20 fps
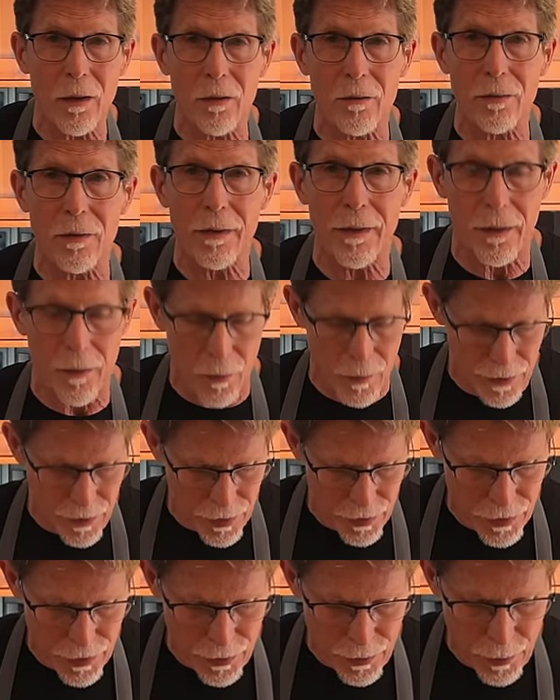over there, which
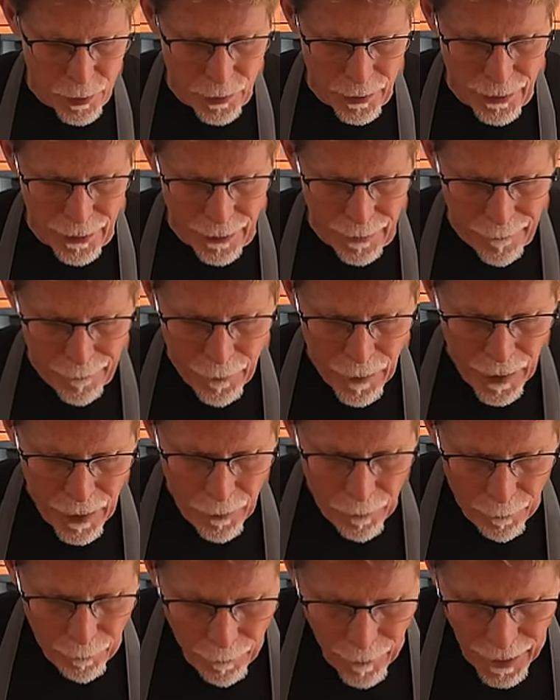is usually
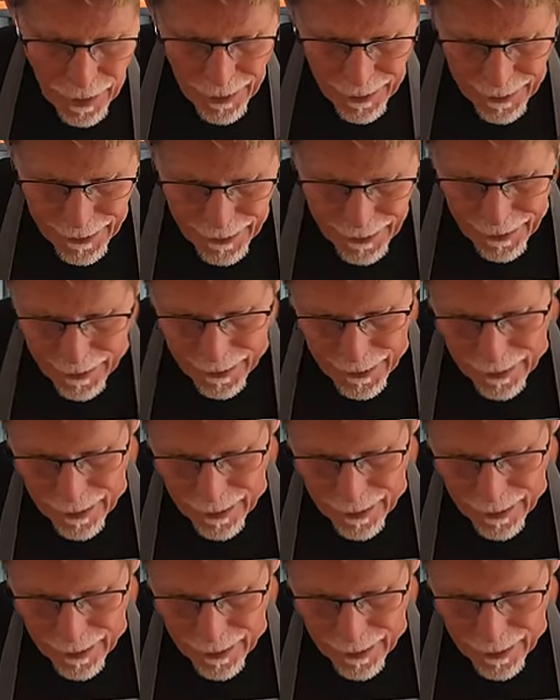my